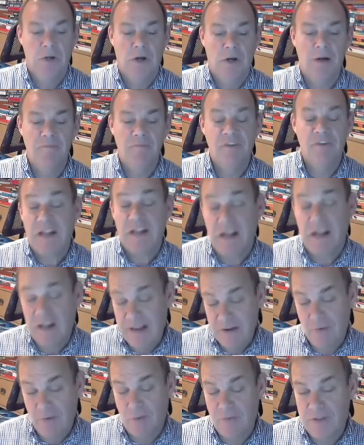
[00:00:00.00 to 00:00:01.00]
very
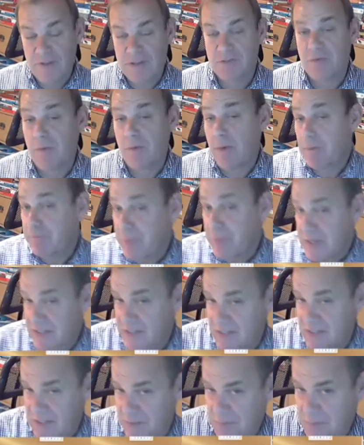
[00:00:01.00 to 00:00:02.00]
clear on this from a
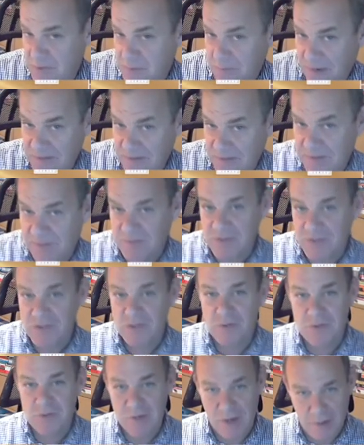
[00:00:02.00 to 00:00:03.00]
business perspective, as
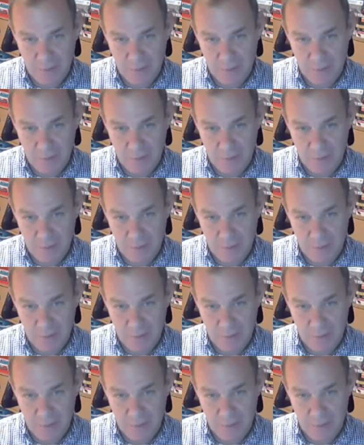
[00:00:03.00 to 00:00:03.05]
you know,